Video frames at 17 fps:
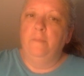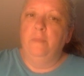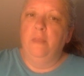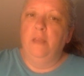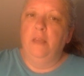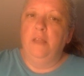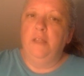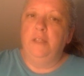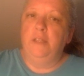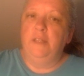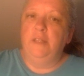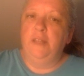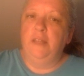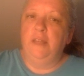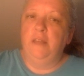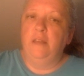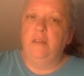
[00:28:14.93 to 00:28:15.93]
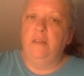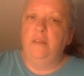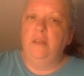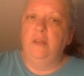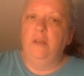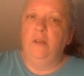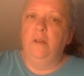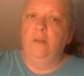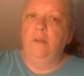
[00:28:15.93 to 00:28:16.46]
I did take a
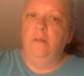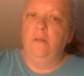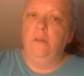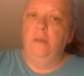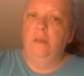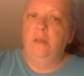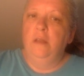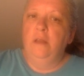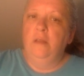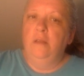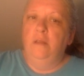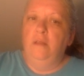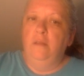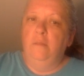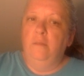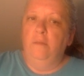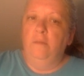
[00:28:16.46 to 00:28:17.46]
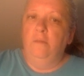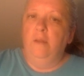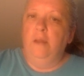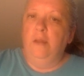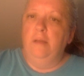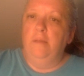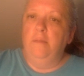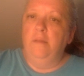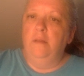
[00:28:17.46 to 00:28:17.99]
year-long
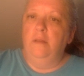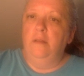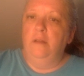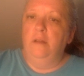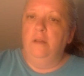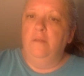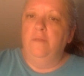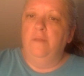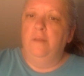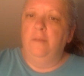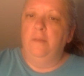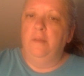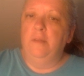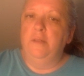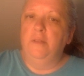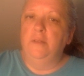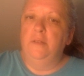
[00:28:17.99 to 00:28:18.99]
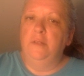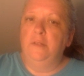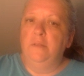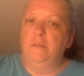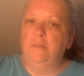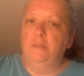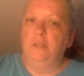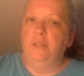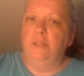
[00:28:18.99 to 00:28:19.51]
program called Art Fundamentals,
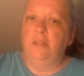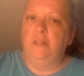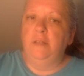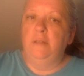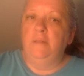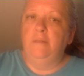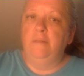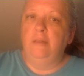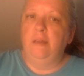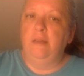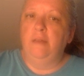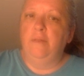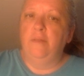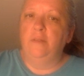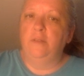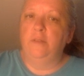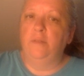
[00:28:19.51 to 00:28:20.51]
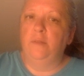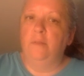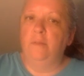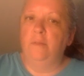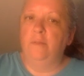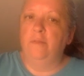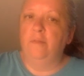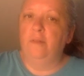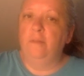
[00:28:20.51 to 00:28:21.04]
which I do have a diploma
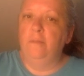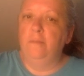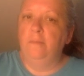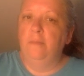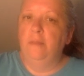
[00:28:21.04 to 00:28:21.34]
from.